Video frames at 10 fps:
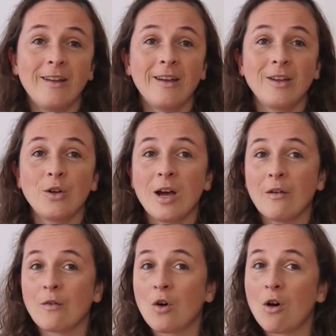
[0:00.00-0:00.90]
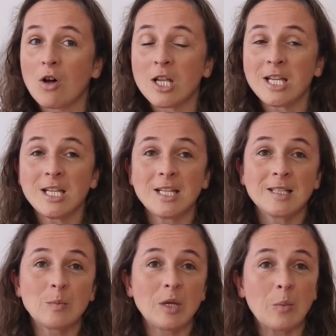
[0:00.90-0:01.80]
you have
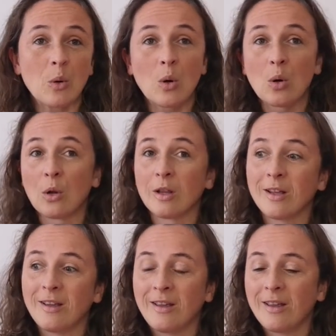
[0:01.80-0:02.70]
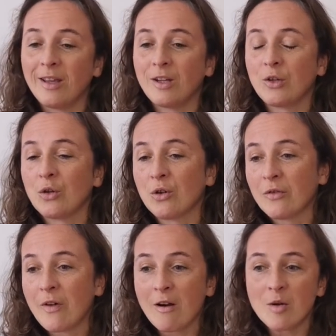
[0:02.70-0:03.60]
colleagues, people in your
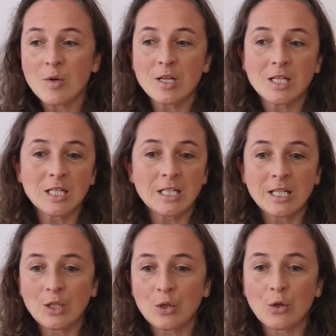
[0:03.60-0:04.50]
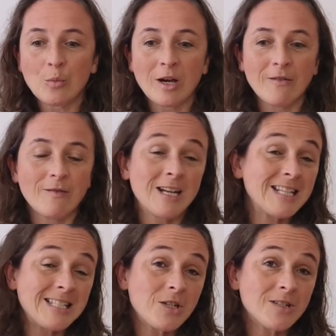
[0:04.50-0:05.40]
environment that you know might find
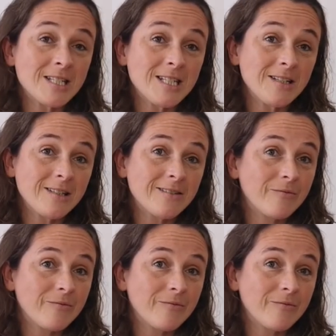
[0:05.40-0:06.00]
this interesting,